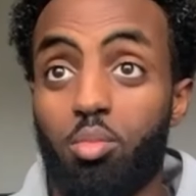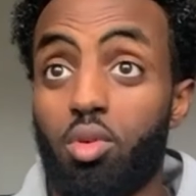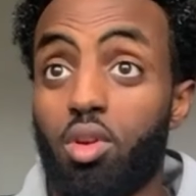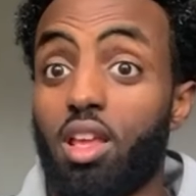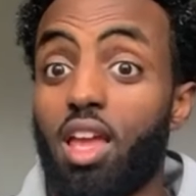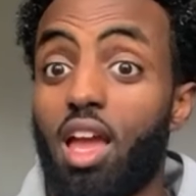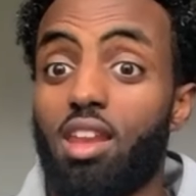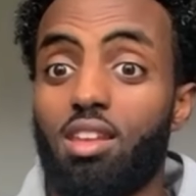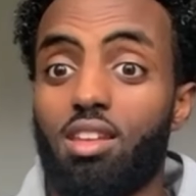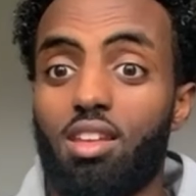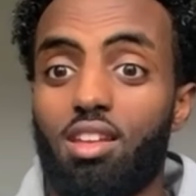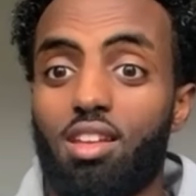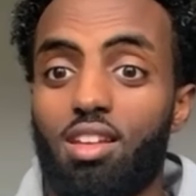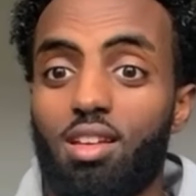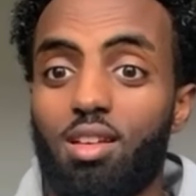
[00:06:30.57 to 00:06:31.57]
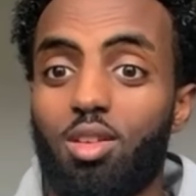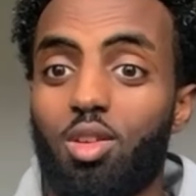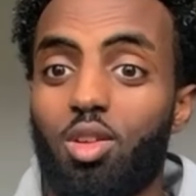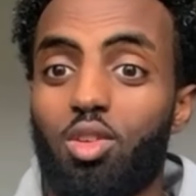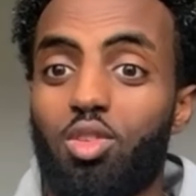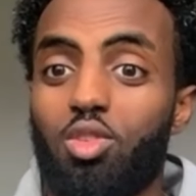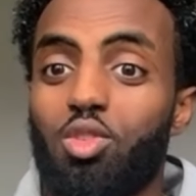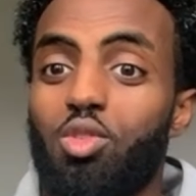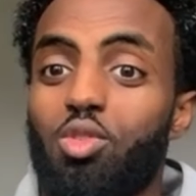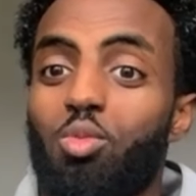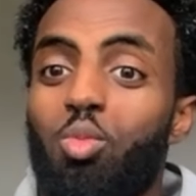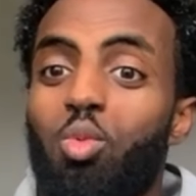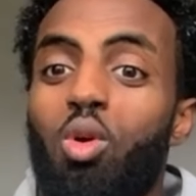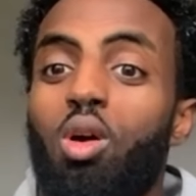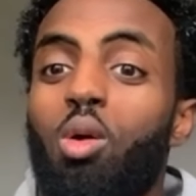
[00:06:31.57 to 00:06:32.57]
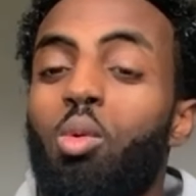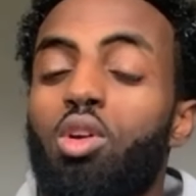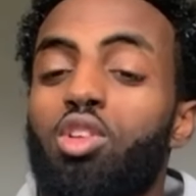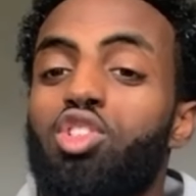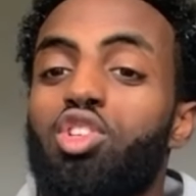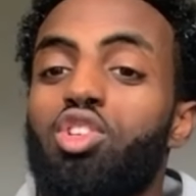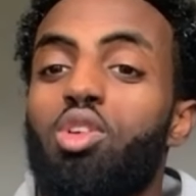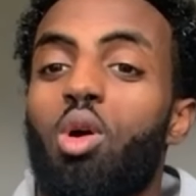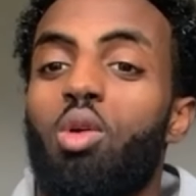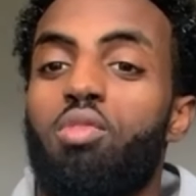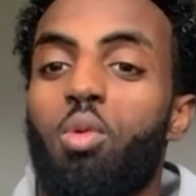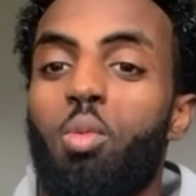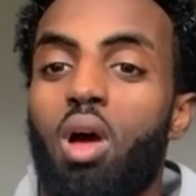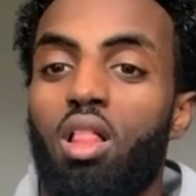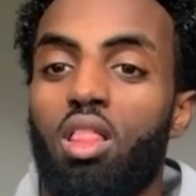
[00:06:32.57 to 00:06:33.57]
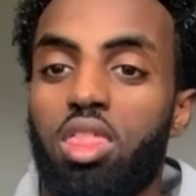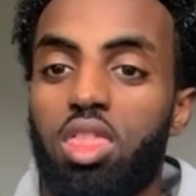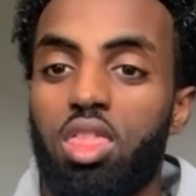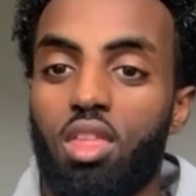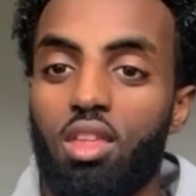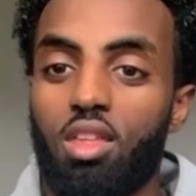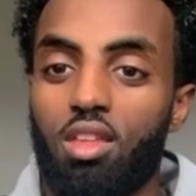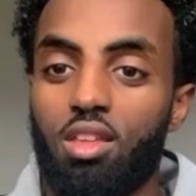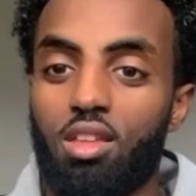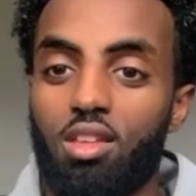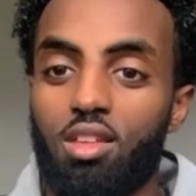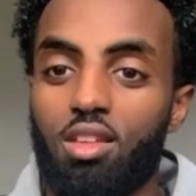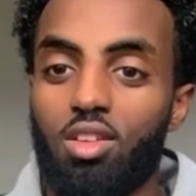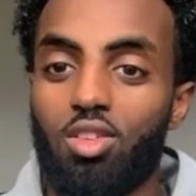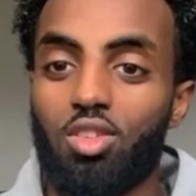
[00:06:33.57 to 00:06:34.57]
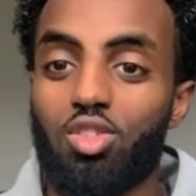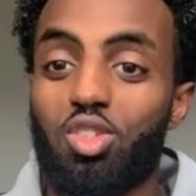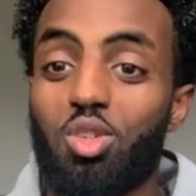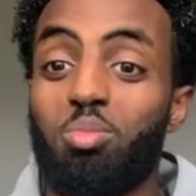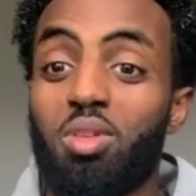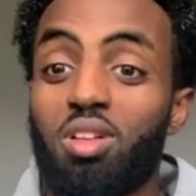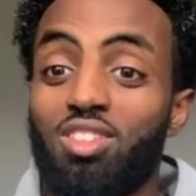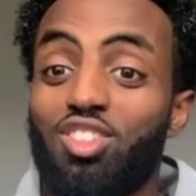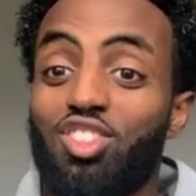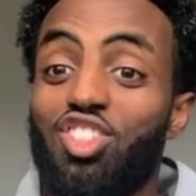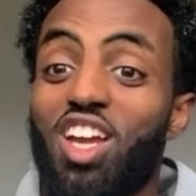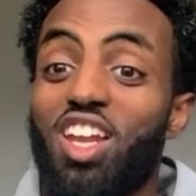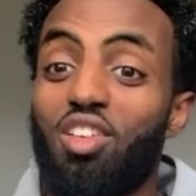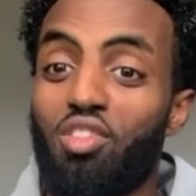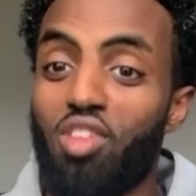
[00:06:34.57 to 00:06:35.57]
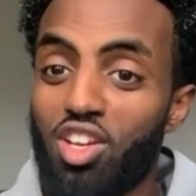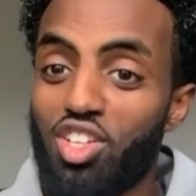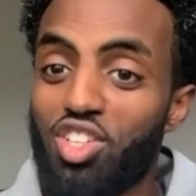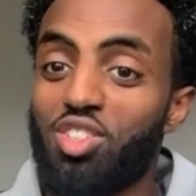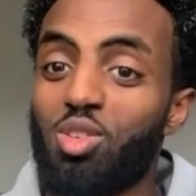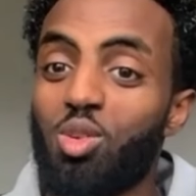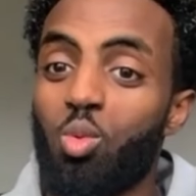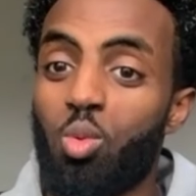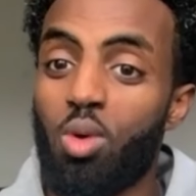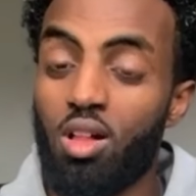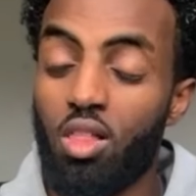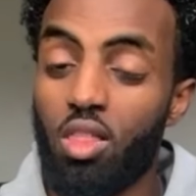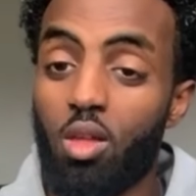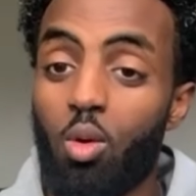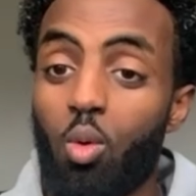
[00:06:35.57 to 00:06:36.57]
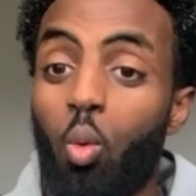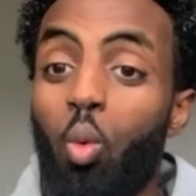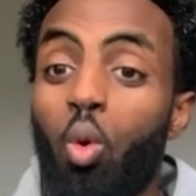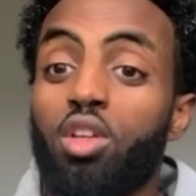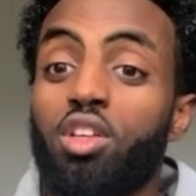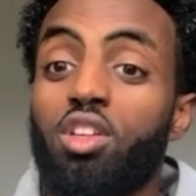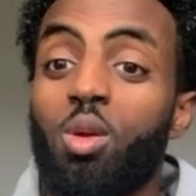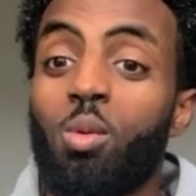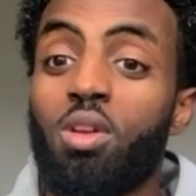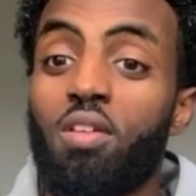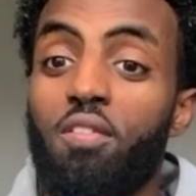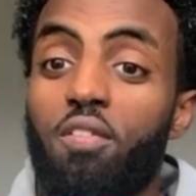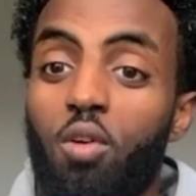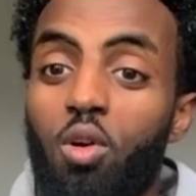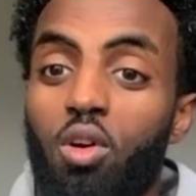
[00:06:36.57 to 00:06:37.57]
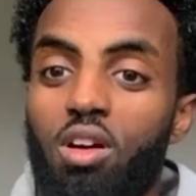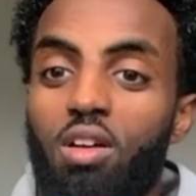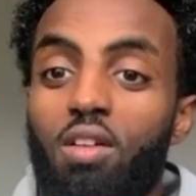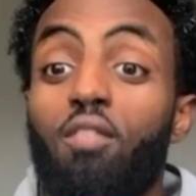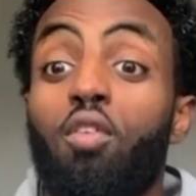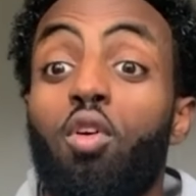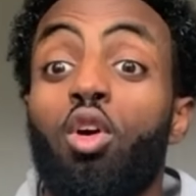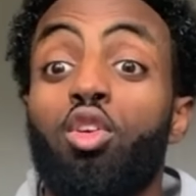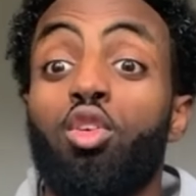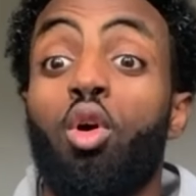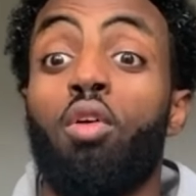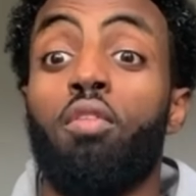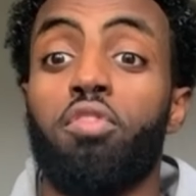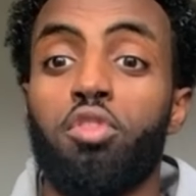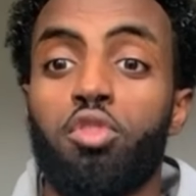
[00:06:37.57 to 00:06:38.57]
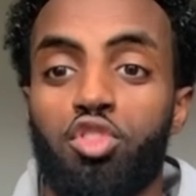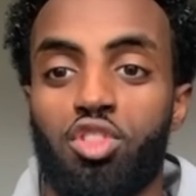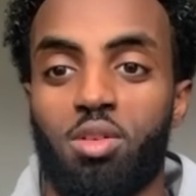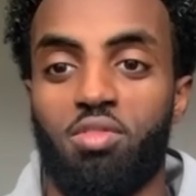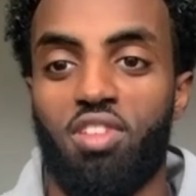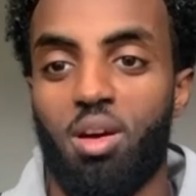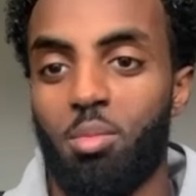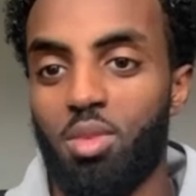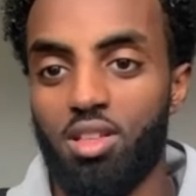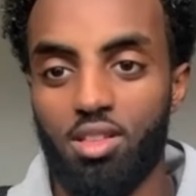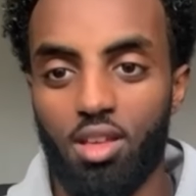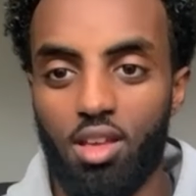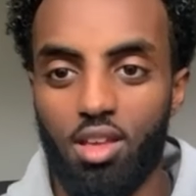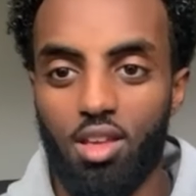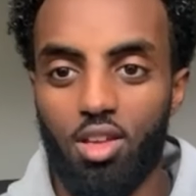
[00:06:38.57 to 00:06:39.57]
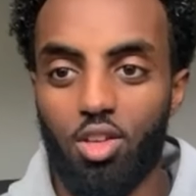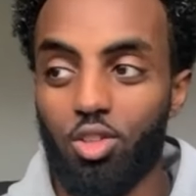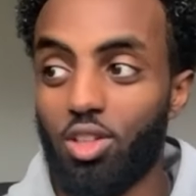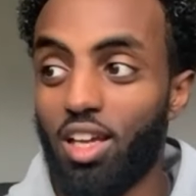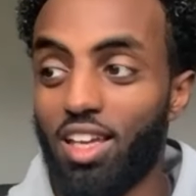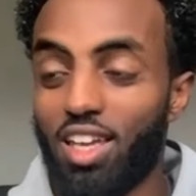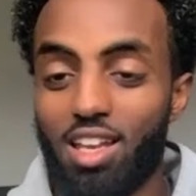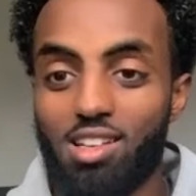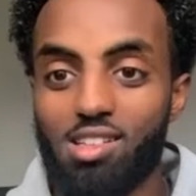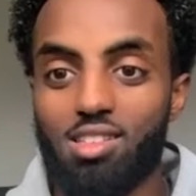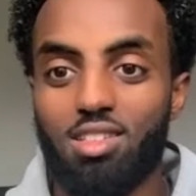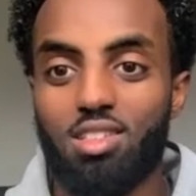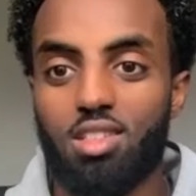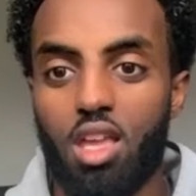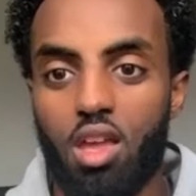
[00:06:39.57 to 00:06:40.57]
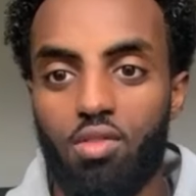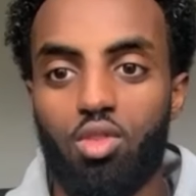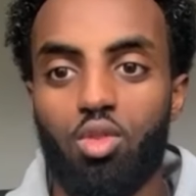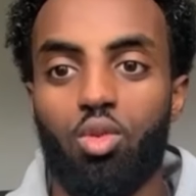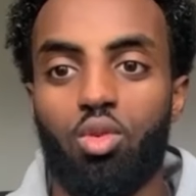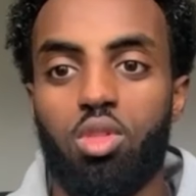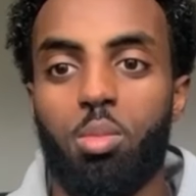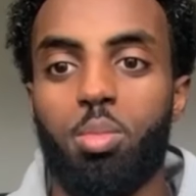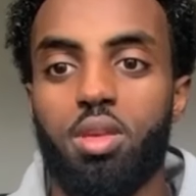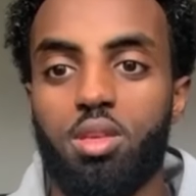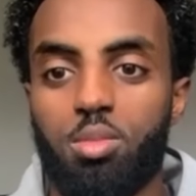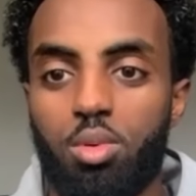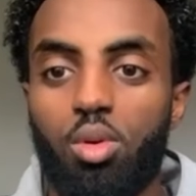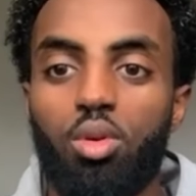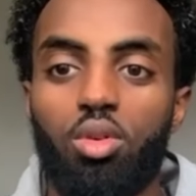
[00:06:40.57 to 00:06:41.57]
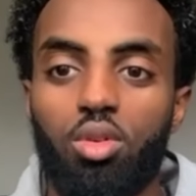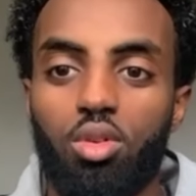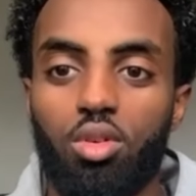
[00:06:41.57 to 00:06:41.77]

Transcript: But again, what do you go for wealth? To build generational wealth? What you're doing it for? Or your future family? Again, serving other people.